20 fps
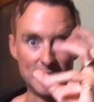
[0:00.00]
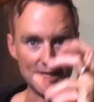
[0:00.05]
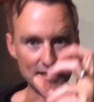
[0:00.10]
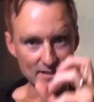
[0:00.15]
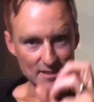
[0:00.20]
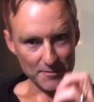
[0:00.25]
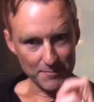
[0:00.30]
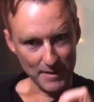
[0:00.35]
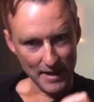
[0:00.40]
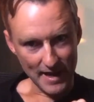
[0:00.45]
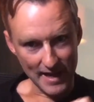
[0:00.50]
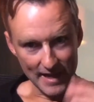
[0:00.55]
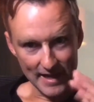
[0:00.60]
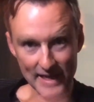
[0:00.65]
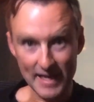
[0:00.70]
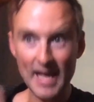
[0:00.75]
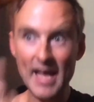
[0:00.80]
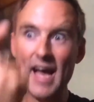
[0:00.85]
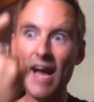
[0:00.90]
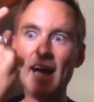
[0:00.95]

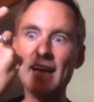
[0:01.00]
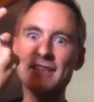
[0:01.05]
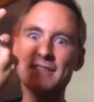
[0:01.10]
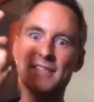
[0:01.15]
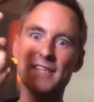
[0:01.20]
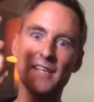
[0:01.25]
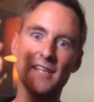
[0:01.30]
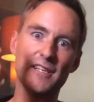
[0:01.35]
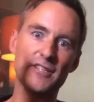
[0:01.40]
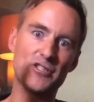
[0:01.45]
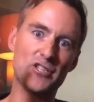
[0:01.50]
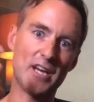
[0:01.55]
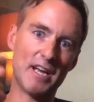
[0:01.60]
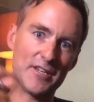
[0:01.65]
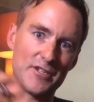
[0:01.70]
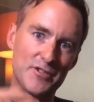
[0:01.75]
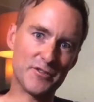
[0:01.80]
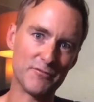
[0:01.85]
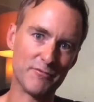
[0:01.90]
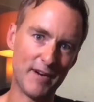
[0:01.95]
Disobeying until a
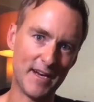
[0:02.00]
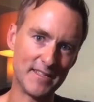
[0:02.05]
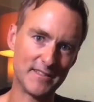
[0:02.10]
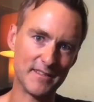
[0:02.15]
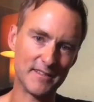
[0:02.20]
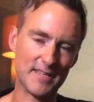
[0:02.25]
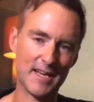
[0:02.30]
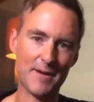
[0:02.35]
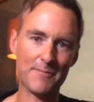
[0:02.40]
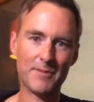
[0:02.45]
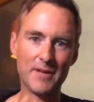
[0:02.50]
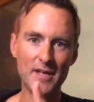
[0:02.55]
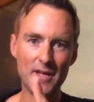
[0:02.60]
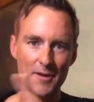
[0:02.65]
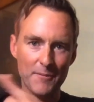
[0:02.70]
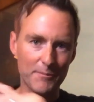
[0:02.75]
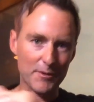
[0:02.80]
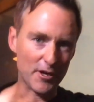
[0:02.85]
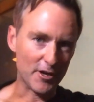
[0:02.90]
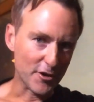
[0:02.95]
judge raises up.
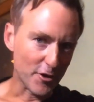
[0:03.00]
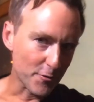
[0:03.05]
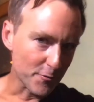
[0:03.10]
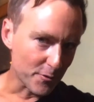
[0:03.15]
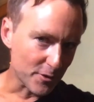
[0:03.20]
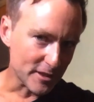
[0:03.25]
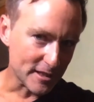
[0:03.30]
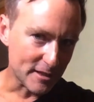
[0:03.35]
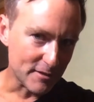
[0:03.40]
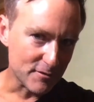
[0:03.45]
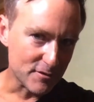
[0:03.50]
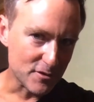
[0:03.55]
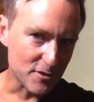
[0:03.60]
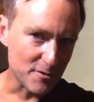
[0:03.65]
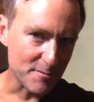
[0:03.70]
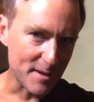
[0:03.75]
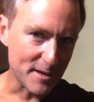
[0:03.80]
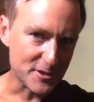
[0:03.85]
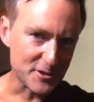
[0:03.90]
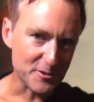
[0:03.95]
But I don't want to give too
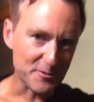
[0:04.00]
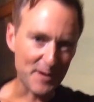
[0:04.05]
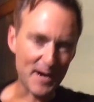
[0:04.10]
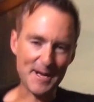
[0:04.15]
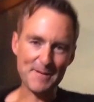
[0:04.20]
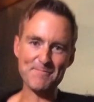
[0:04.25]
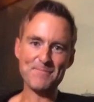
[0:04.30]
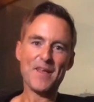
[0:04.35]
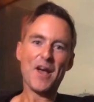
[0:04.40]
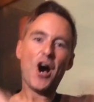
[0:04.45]
much away.